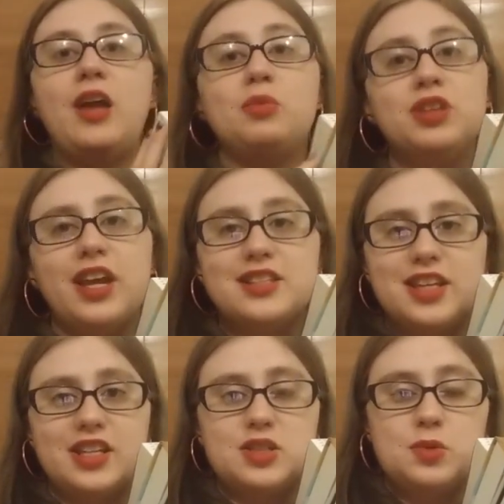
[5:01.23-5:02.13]
I would like
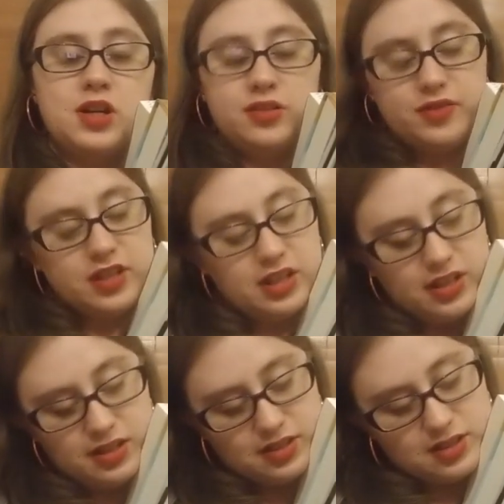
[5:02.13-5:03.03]
to get to all of
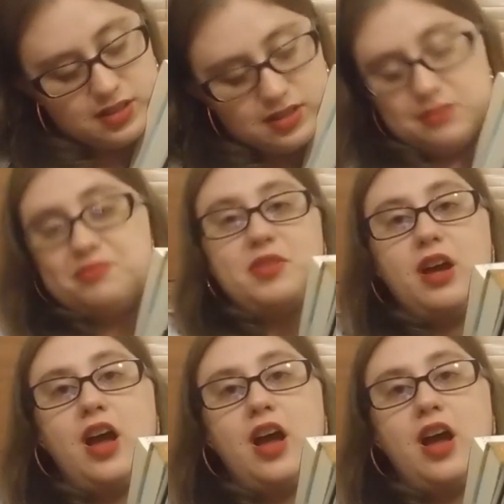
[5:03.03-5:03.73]
these.